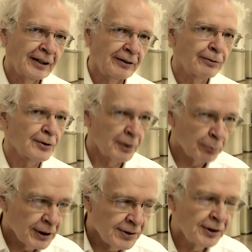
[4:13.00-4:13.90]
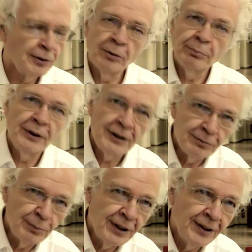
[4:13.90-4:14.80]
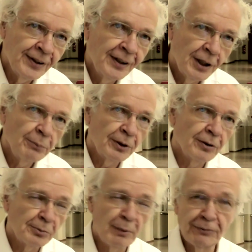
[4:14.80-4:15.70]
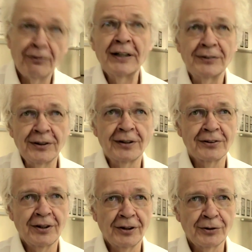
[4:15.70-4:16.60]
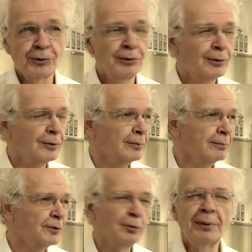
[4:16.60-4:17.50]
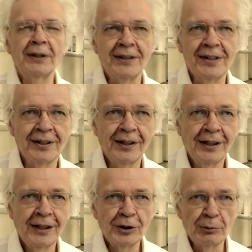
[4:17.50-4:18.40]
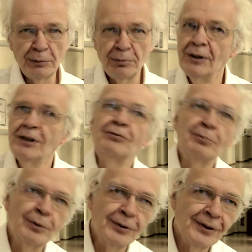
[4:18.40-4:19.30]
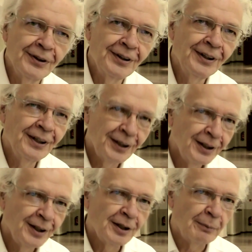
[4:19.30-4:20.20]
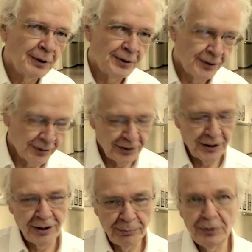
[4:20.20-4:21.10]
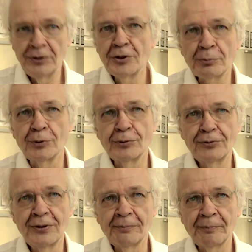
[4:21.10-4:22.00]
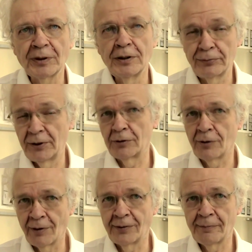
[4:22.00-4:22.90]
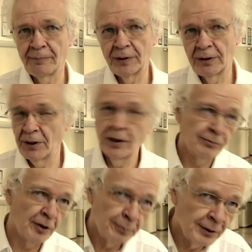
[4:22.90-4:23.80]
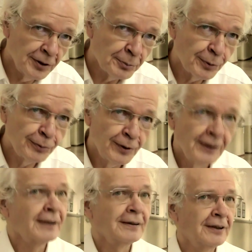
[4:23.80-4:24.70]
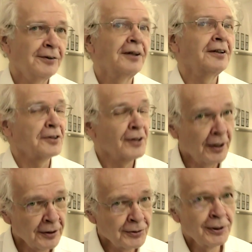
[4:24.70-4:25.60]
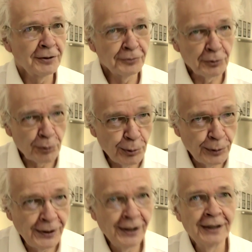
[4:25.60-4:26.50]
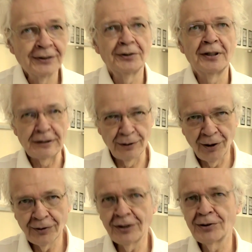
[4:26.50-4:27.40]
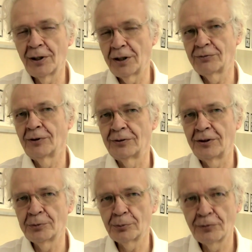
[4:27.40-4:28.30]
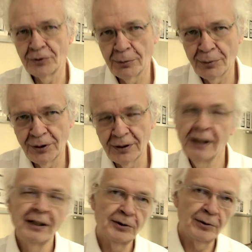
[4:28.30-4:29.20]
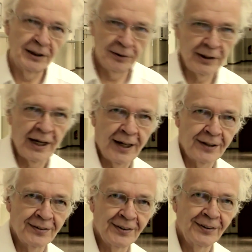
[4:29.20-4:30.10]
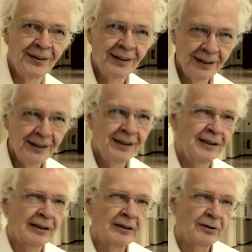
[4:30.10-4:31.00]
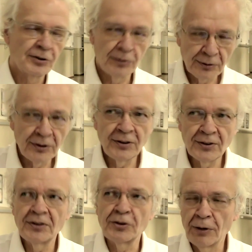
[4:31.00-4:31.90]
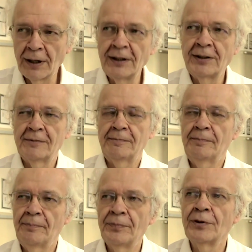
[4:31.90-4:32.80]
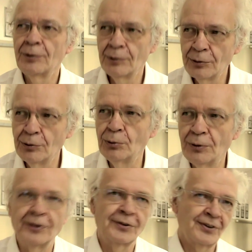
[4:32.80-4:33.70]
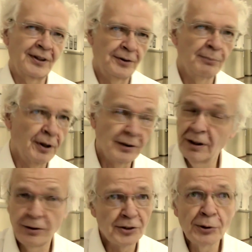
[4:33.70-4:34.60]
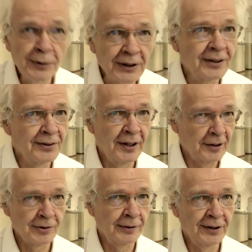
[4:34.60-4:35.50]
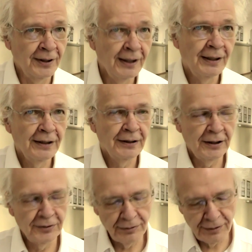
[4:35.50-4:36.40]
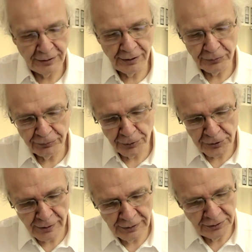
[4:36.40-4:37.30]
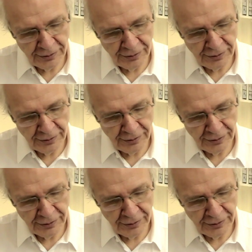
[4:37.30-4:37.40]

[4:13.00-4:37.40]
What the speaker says: And for some reason they don't believe me, because my findings are too big to be believable. But they can be disproved if they are wrong, and they have not been disproved. And in science you have the rule that as long as you have not disproved something, you cannot act. And CERN is trying to do this. It's doing it, actually. And fortunately